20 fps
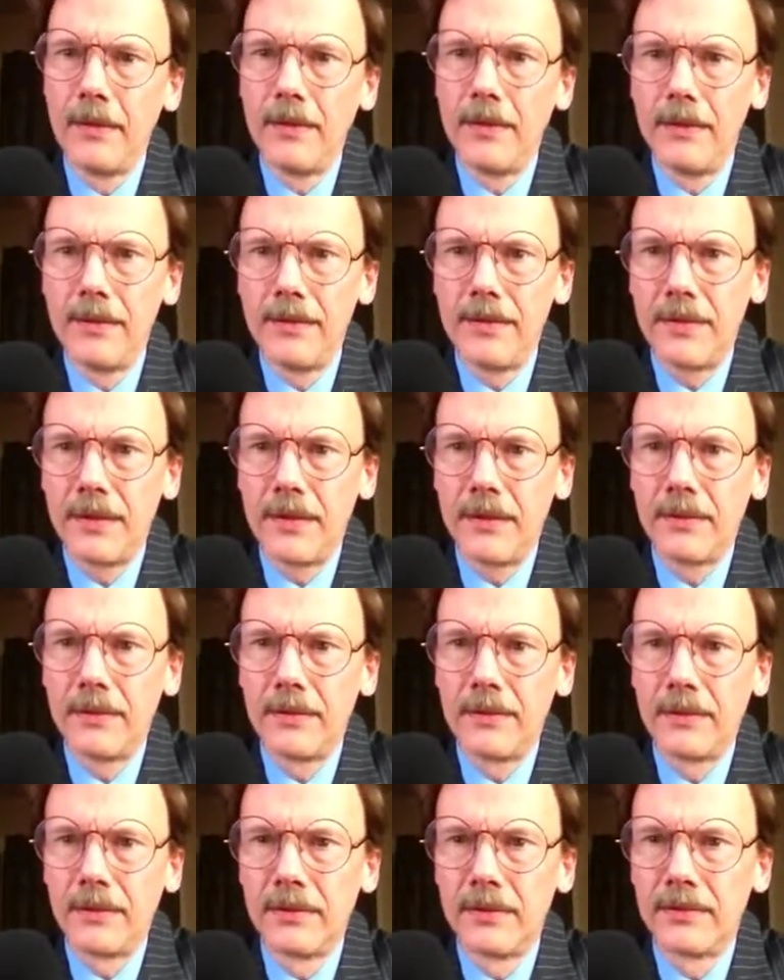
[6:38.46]
Is that,
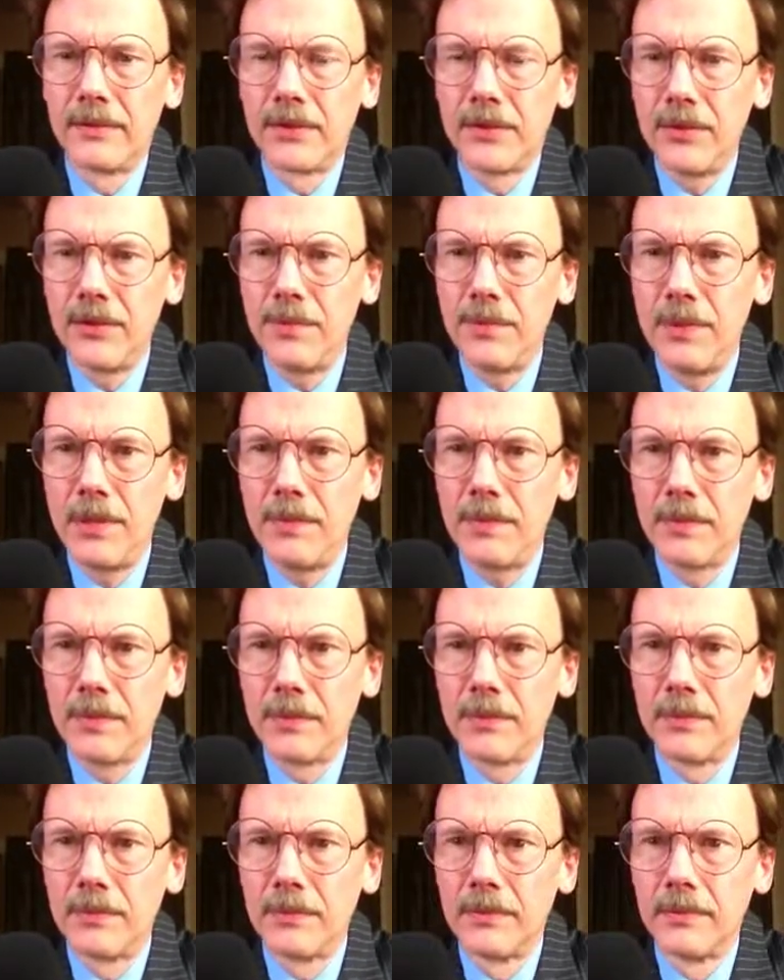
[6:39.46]
the good
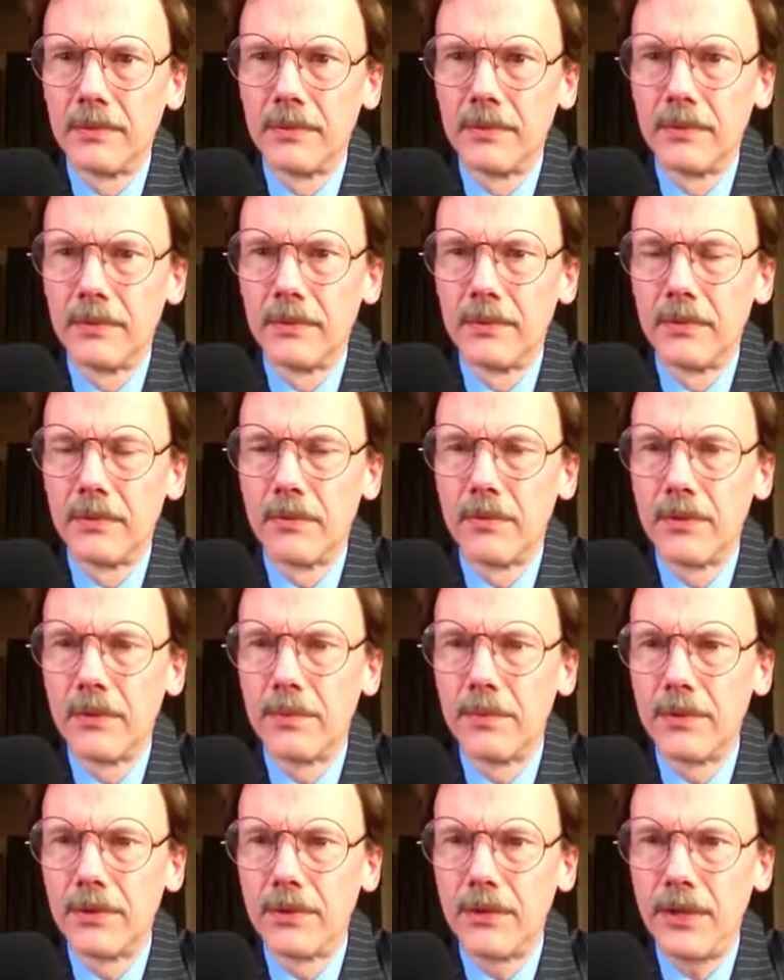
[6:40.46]
people were
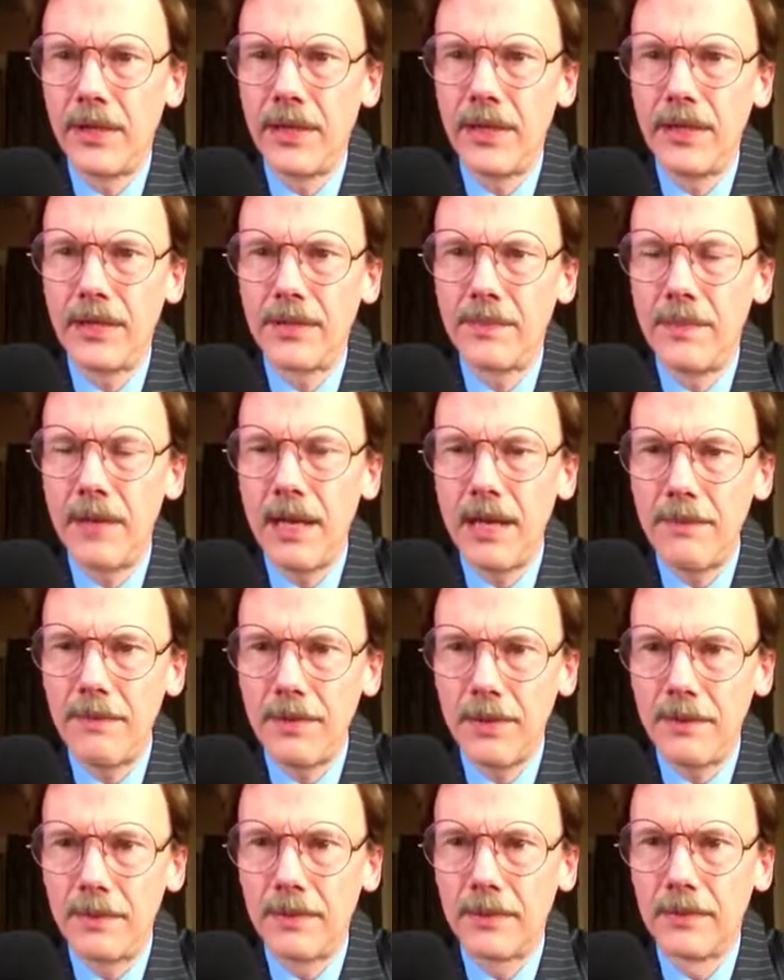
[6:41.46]
portrayed as bad
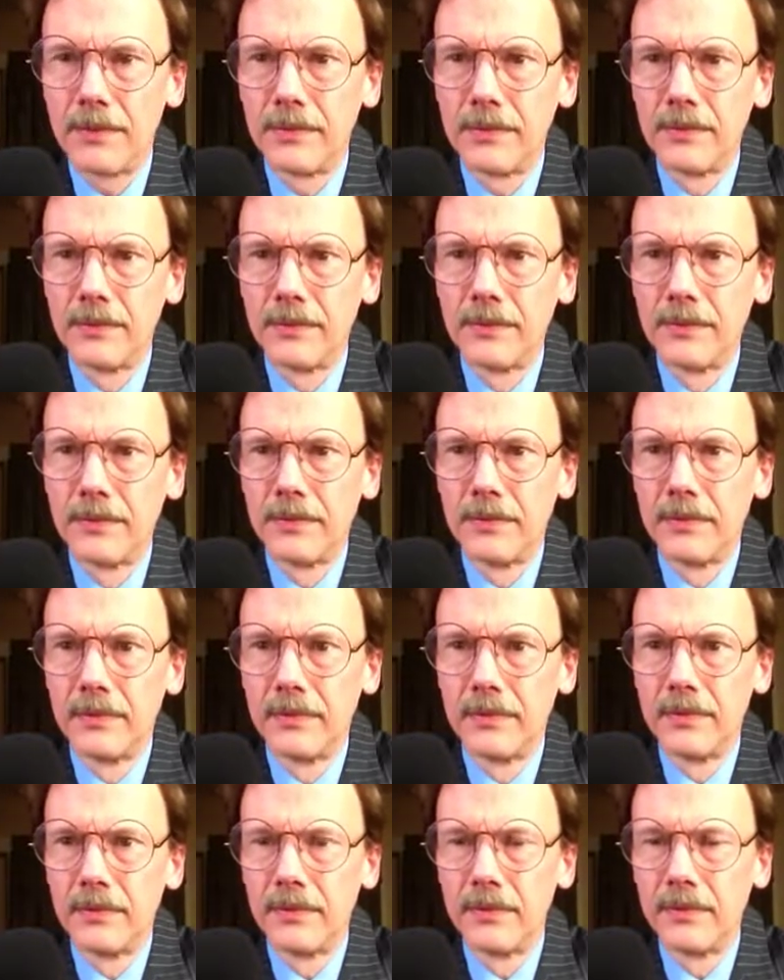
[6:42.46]
people
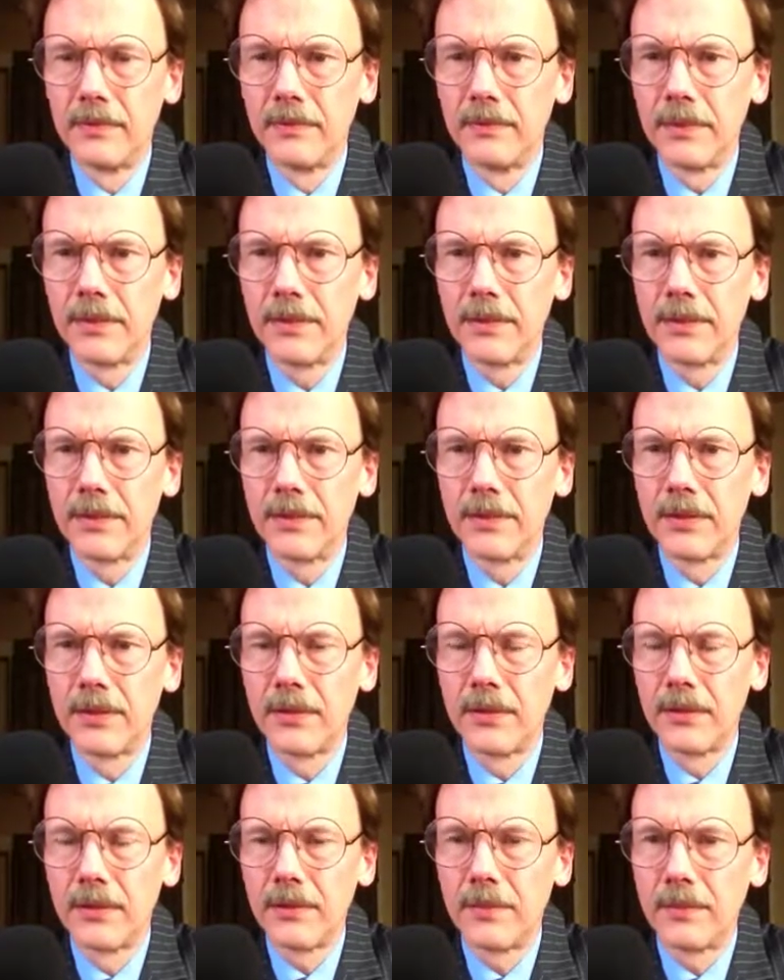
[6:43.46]
because
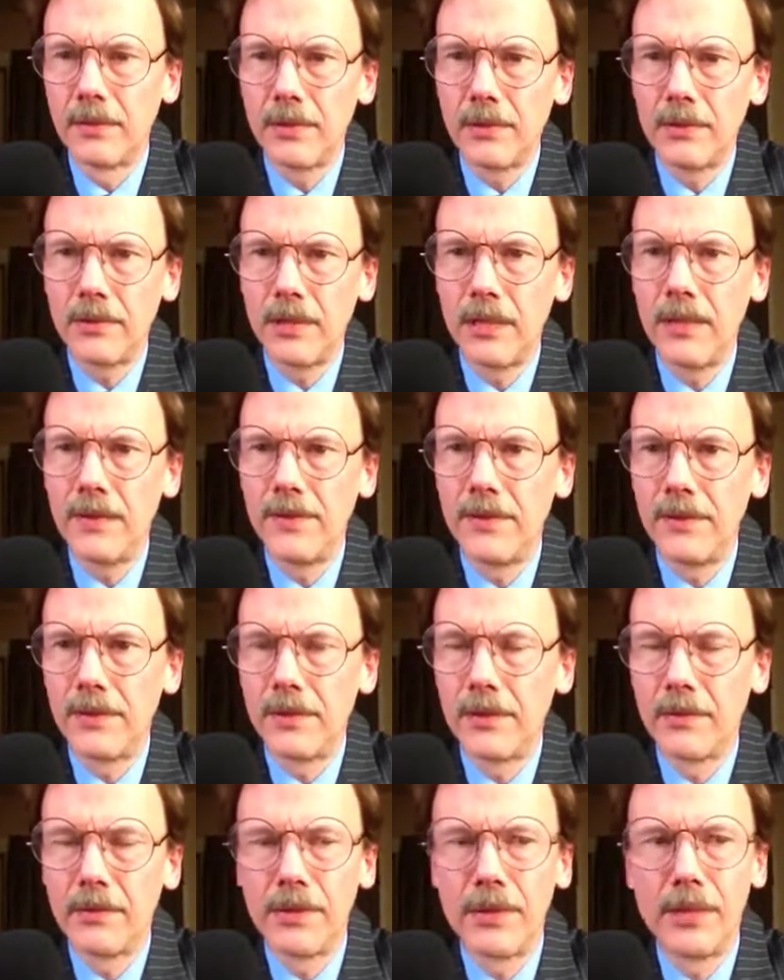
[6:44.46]
they're pro-life and
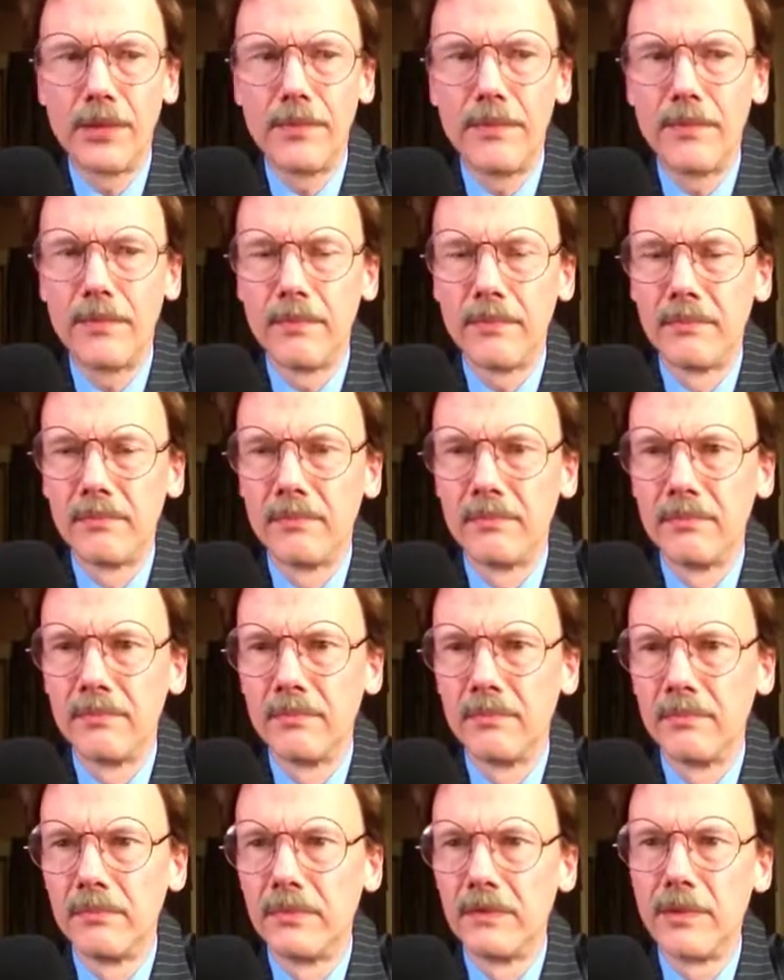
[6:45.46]
they're wearing
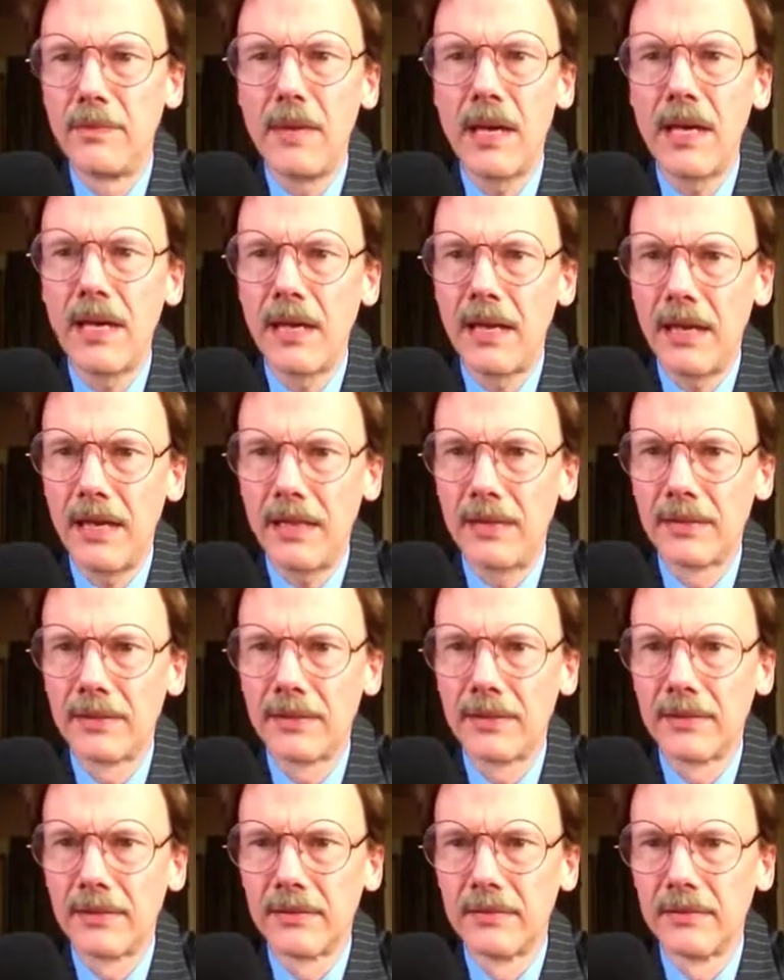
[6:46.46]
the MAGA
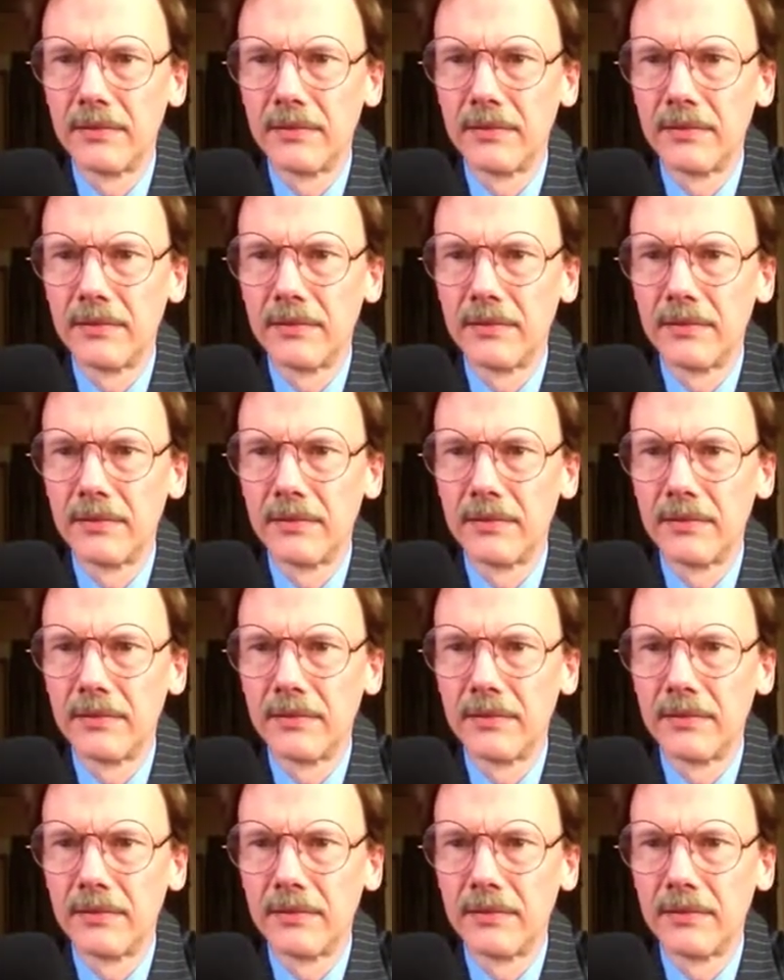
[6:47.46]
hats.